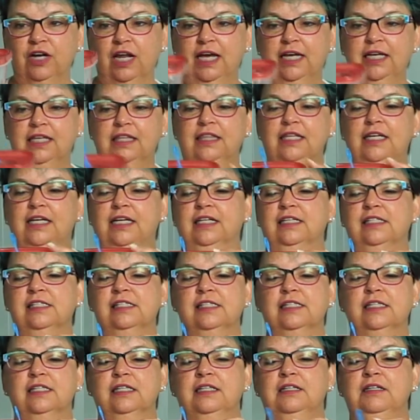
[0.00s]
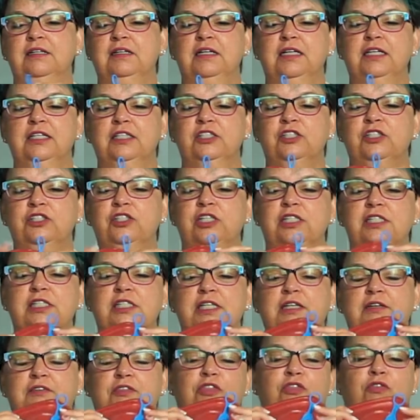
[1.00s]
like this. It's just
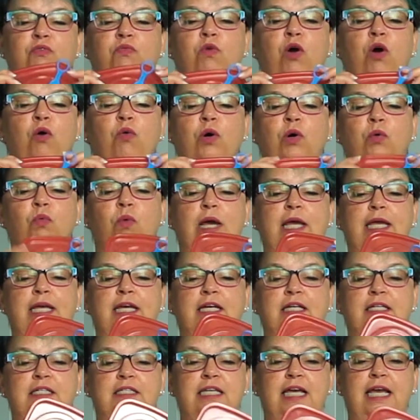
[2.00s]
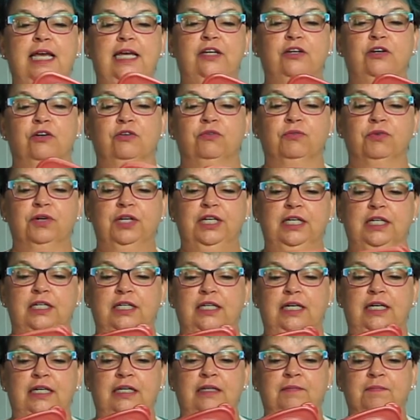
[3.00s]
a throwaway container,
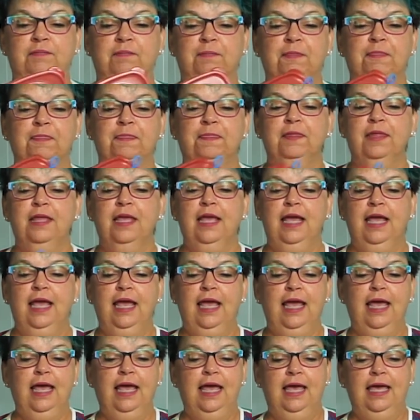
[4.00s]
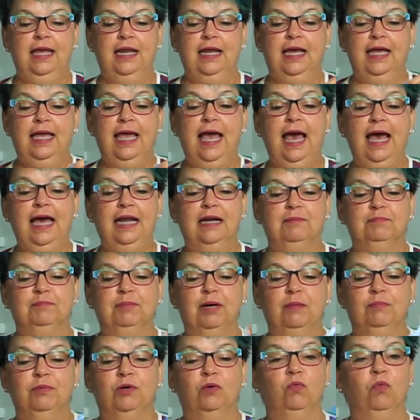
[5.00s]
really. And I had a
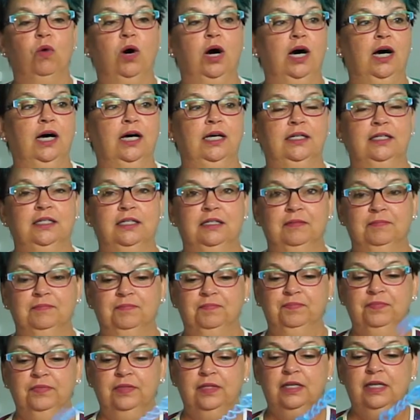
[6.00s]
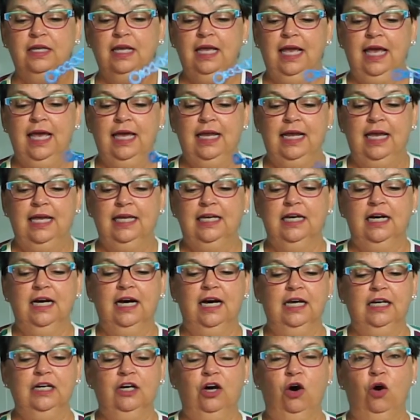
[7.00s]
bubble wand and I
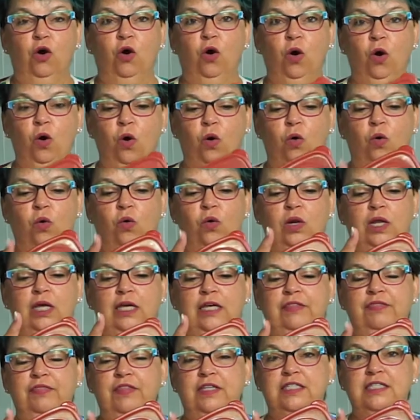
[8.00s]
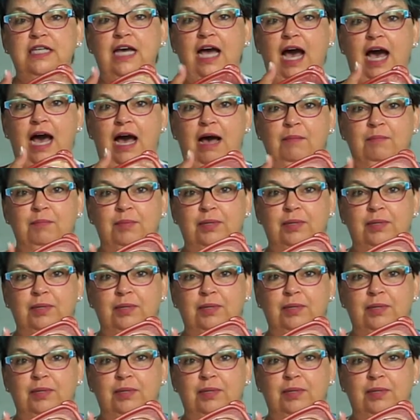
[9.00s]
cut a hole in the top